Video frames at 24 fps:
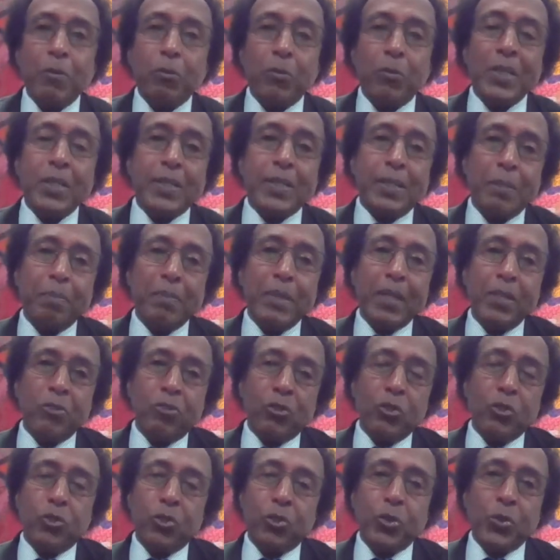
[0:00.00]
Once the money
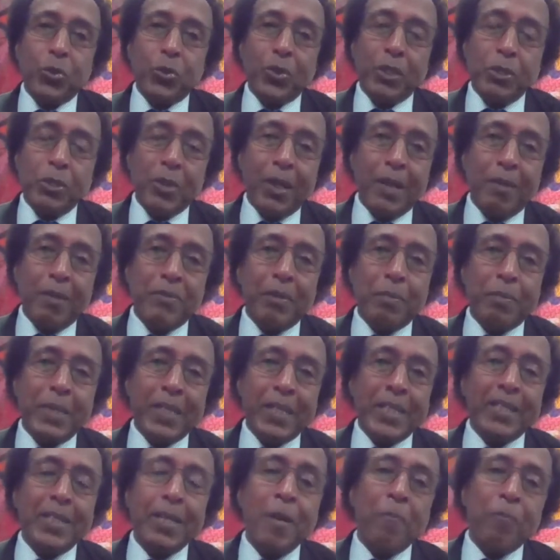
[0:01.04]
is issued and you have the
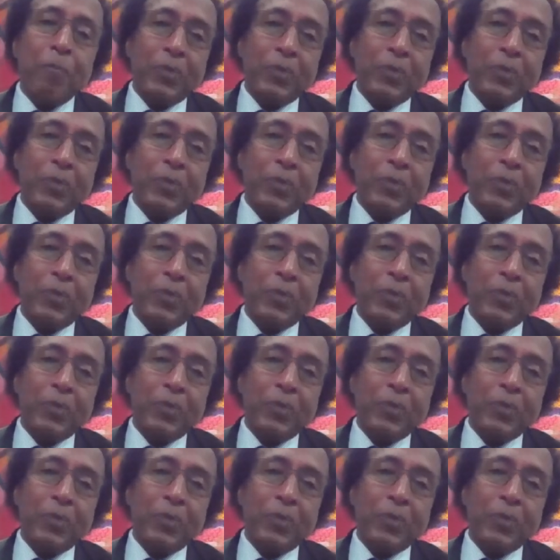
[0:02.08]
money,